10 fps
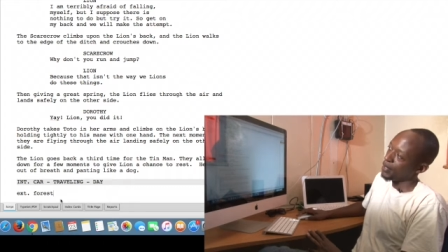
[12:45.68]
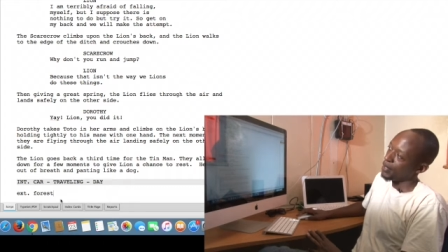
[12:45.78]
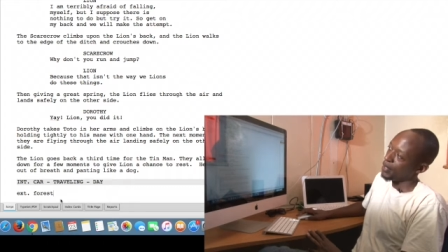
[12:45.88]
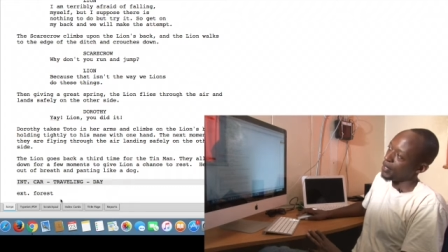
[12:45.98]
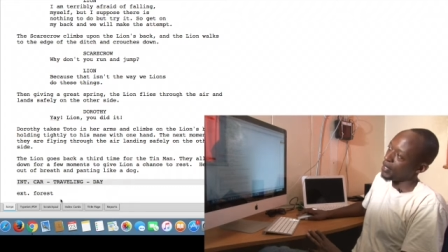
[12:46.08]

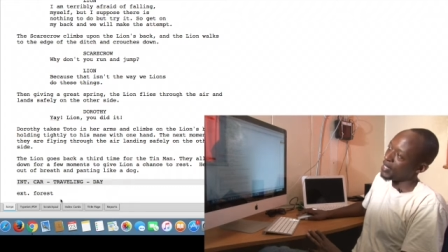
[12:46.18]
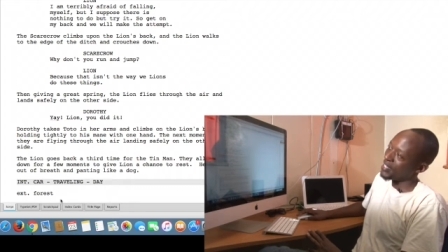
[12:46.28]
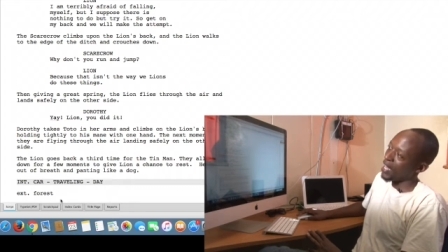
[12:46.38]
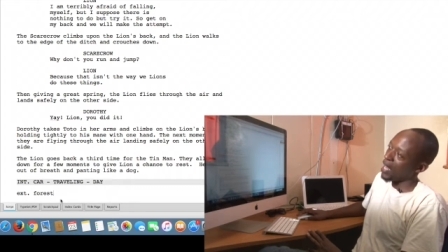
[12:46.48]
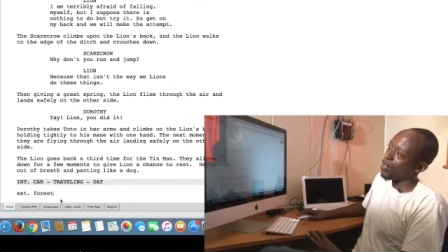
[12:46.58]

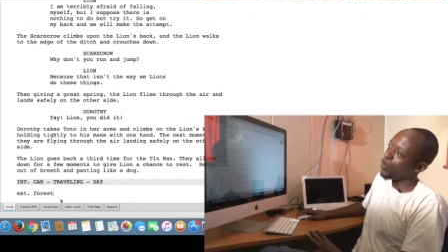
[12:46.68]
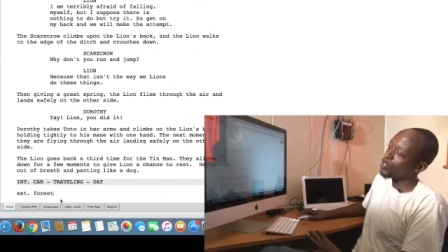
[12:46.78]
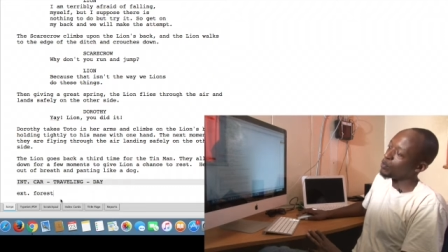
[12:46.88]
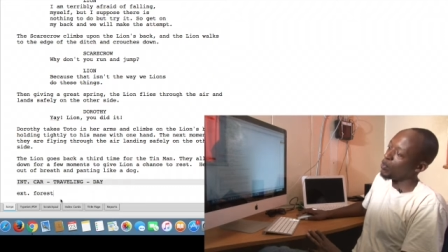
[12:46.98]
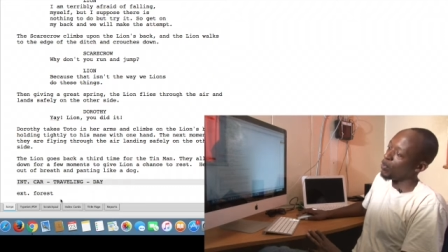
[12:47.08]
There's a
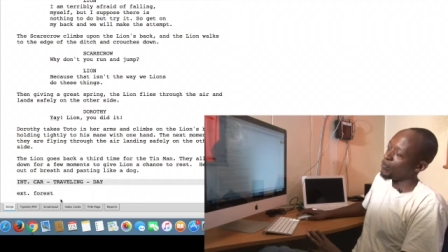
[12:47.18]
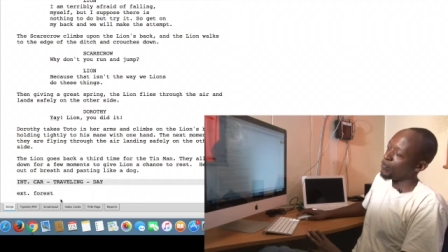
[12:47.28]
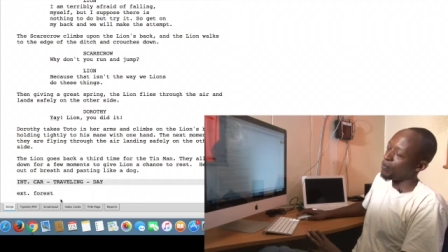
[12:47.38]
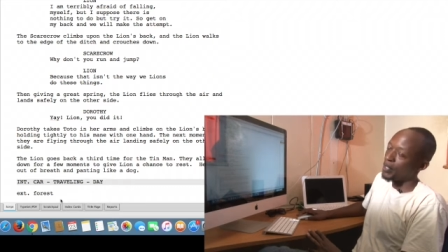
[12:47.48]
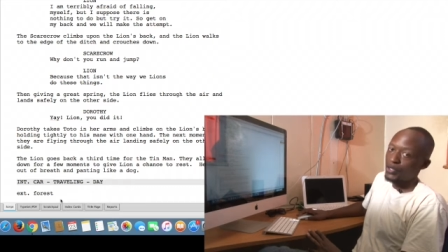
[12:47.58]
lot more
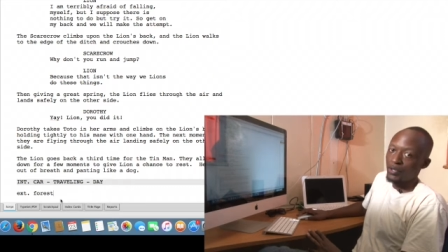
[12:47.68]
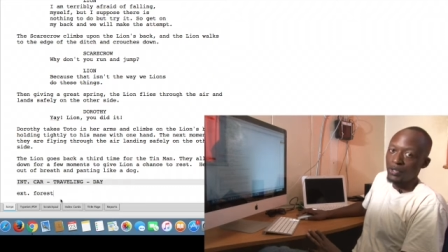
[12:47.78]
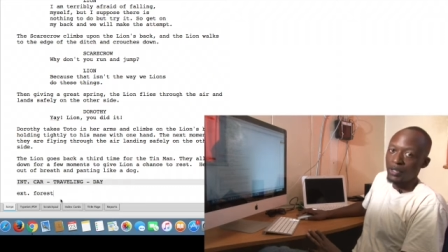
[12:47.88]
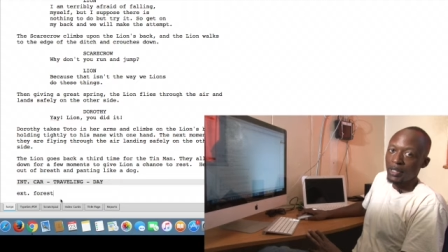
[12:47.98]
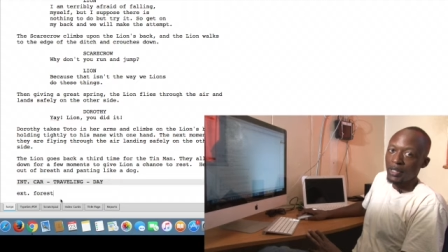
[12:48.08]
information.